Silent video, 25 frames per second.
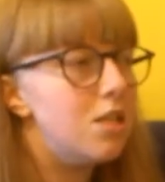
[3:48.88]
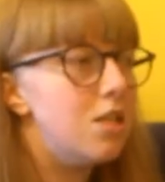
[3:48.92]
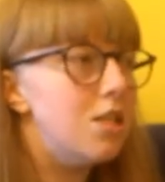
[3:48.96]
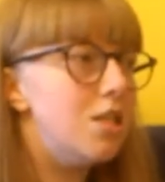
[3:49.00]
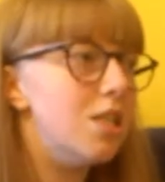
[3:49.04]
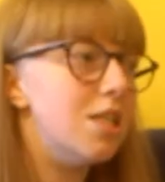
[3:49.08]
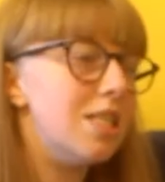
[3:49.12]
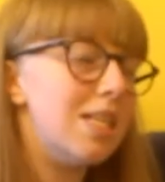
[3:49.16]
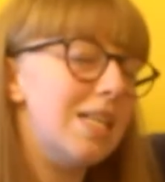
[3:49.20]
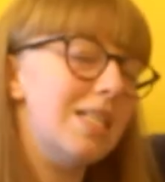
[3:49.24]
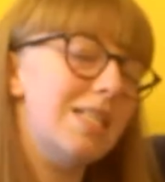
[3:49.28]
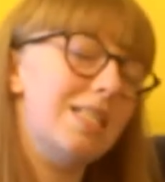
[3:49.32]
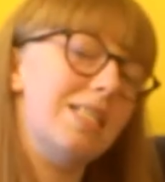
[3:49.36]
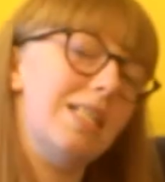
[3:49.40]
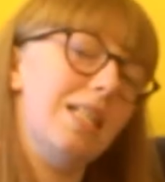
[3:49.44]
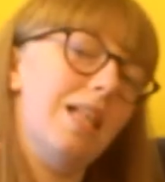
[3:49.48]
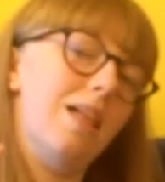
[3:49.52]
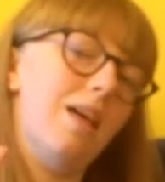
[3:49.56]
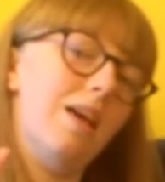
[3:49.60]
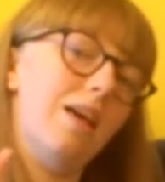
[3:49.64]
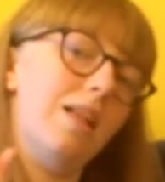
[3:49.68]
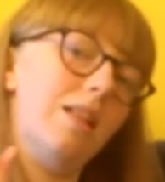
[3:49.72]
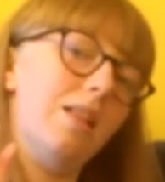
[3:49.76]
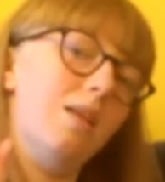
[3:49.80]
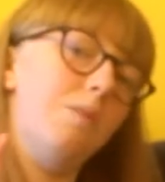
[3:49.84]
just had
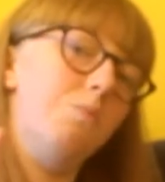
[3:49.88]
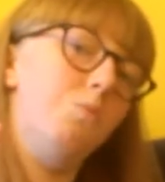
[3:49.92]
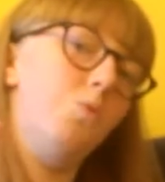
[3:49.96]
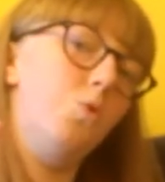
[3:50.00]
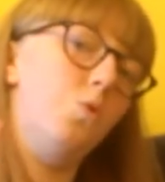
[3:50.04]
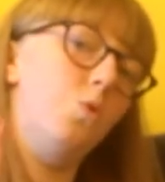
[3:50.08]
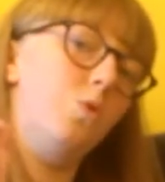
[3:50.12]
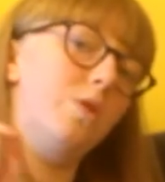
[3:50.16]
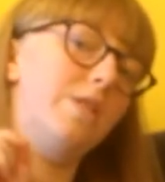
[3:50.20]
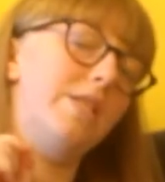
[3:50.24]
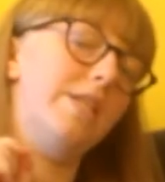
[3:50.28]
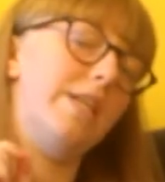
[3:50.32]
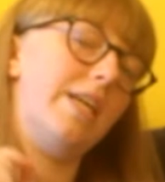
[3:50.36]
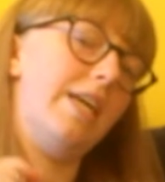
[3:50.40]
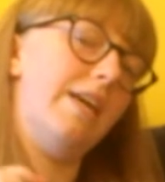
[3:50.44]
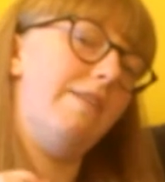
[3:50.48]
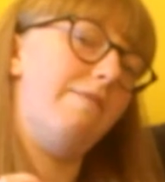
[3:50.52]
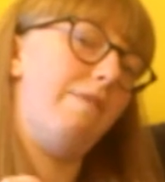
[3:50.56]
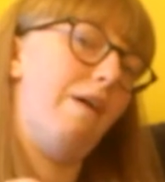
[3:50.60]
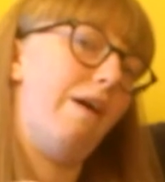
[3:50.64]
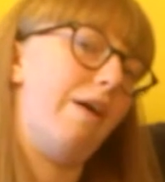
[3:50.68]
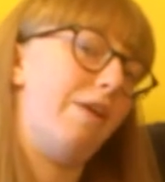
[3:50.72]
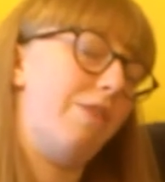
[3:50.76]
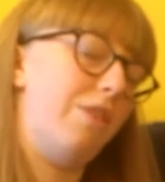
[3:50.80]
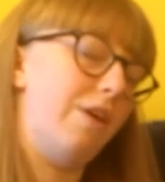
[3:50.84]
slightly more to
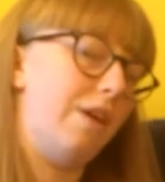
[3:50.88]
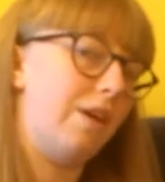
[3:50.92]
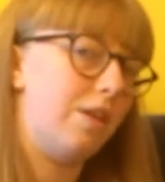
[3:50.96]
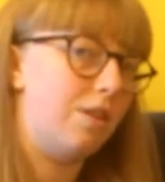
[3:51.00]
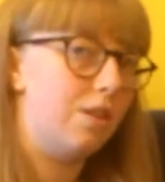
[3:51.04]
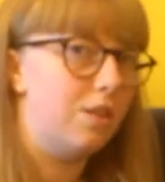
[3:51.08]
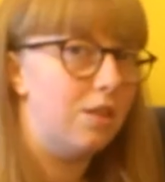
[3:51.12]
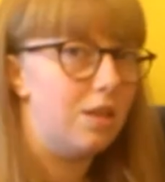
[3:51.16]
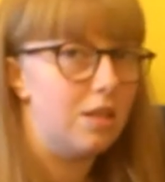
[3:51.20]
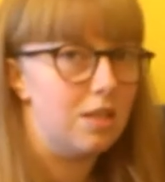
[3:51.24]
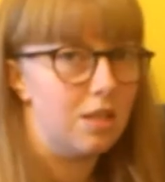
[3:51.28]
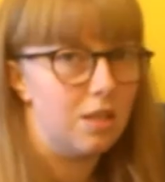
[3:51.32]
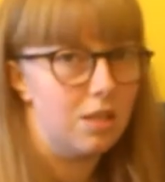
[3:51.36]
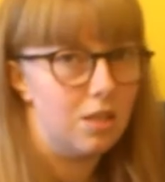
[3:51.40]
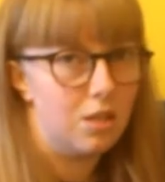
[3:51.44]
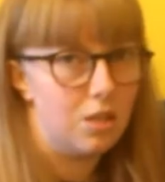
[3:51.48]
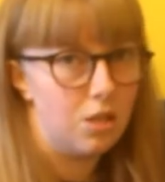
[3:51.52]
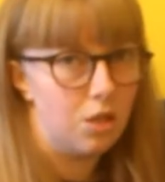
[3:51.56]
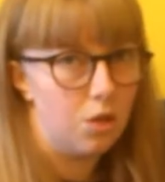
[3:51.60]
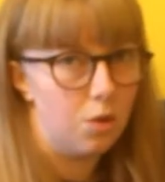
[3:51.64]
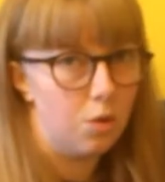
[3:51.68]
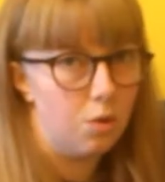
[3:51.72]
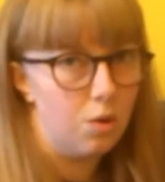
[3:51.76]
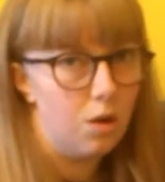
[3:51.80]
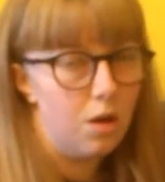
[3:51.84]
give, I think, than these other
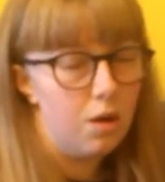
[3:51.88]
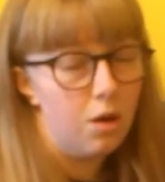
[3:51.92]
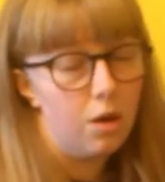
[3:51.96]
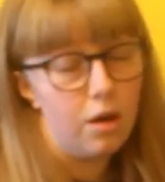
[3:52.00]
two.